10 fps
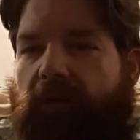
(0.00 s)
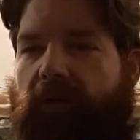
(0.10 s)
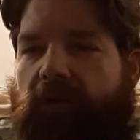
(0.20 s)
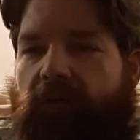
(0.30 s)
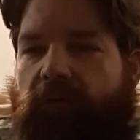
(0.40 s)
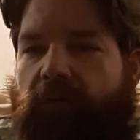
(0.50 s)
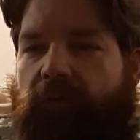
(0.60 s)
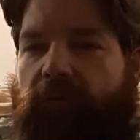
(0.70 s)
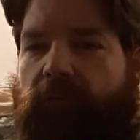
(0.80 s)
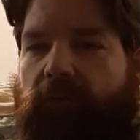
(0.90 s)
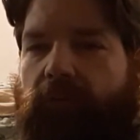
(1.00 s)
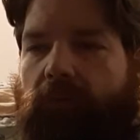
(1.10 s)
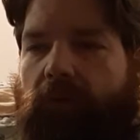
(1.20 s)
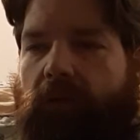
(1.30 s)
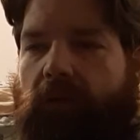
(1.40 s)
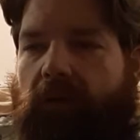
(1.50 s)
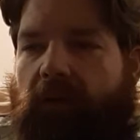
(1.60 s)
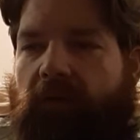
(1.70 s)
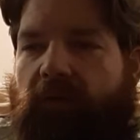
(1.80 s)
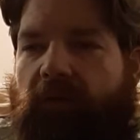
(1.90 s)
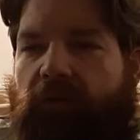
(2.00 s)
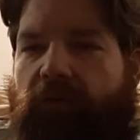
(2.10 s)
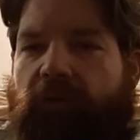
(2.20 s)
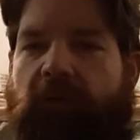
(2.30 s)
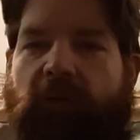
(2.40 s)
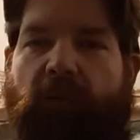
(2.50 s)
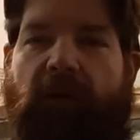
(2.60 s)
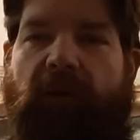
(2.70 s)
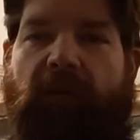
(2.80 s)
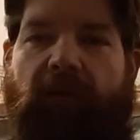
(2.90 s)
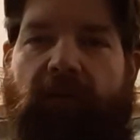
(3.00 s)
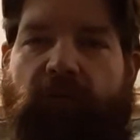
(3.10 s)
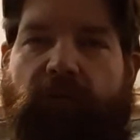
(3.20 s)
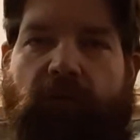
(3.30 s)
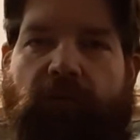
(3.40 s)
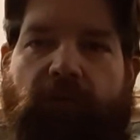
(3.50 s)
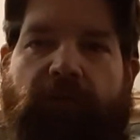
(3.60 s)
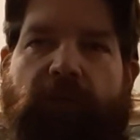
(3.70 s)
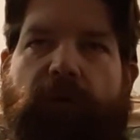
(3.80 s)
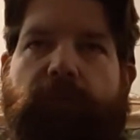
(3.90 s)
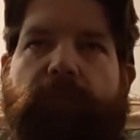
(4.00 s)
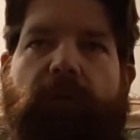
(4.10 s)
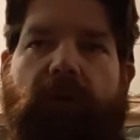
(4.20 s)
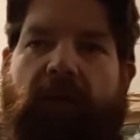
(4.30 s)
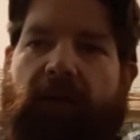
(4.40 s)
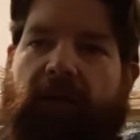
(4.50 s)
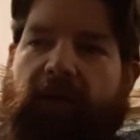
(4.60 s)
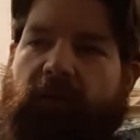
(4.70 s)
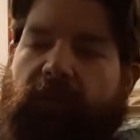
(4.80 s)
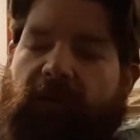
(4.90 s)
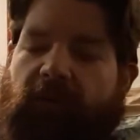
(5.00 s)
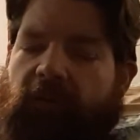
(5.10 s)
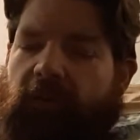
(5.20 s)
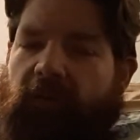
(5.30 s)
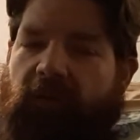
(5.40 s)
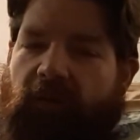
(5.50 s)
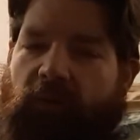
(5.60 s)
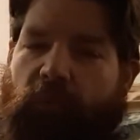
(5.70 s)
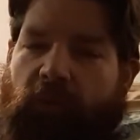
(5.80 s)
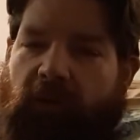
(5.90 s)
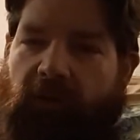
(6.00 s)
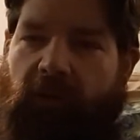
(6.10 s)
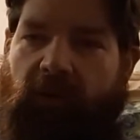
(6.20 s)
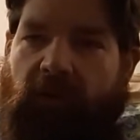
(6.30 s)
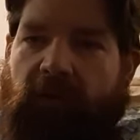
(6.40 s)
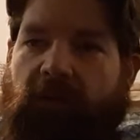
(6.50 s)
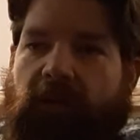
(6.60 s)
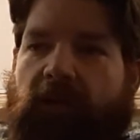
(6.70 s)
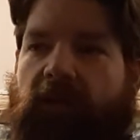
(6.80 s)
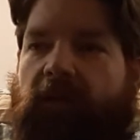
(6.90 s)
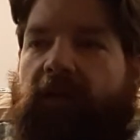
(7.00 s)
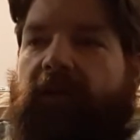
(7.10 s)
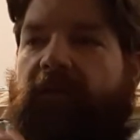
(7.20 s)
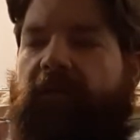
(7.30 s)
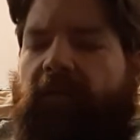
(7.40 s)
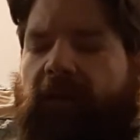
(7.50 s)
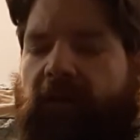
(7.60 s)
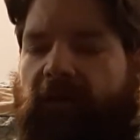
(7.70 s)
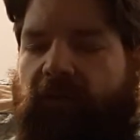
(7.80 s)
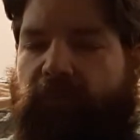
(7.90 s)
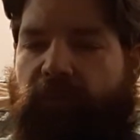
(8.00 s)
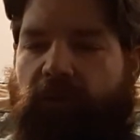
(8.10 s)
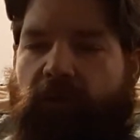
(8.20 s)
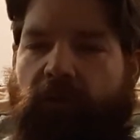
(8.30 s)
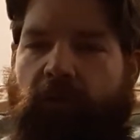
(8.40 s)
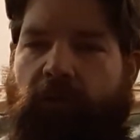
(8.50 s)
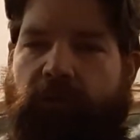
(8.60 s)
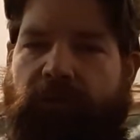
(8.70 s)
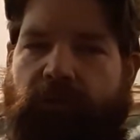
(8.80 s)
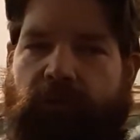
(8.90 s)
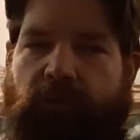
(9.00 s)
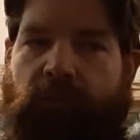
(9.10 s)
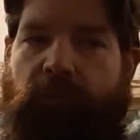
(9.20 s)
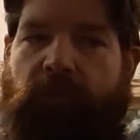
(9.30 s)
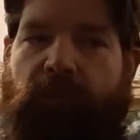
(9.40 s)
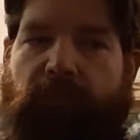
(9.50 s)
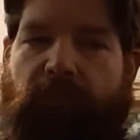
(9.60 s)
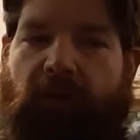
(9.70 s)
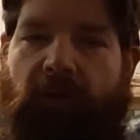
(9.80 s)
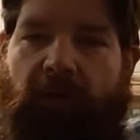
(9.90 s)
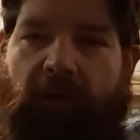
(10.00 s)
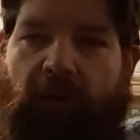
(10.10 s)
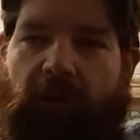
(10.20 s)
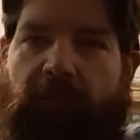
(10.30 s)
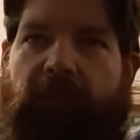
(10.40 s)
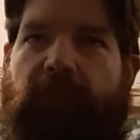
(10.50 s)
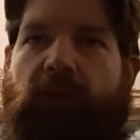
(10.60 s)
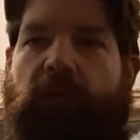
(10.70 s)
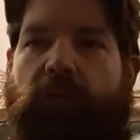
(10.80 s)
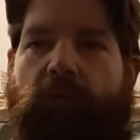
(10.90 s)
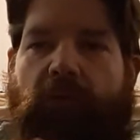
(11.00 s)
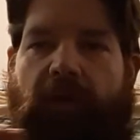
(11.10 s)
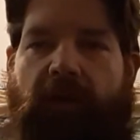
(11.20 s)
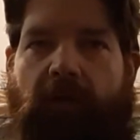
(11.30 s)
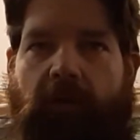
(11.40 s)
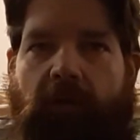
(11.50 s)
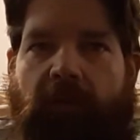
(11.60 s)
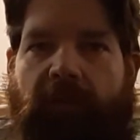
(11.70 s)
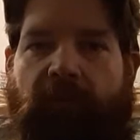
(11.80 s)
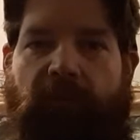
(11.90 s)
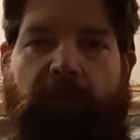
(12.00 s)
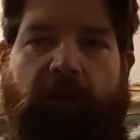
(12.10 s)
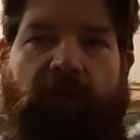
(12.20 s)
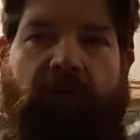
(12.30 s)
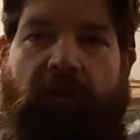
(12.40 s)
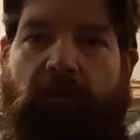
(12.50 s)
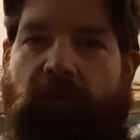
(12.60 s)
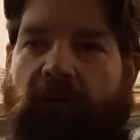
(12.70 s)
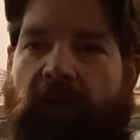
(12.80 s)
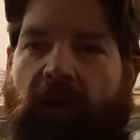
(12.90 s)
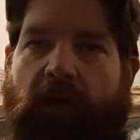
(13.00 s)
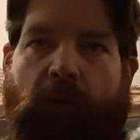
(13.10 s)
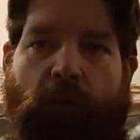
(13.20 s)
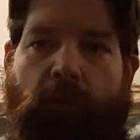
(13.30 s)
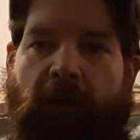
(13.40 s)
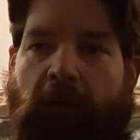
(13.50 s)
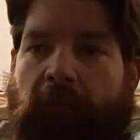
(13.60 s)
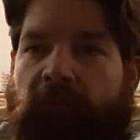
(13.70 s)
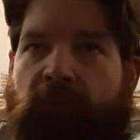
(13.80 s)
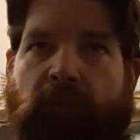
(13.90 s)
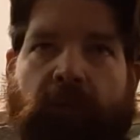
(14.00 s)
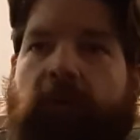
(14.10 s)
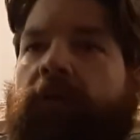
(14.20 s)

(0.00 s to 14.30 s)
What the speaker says: there's it's interesting the way that they structure the film in that aspect. It's like one thing, it leads to the next, but you're also peeling off a new layer of information that you did not know about before.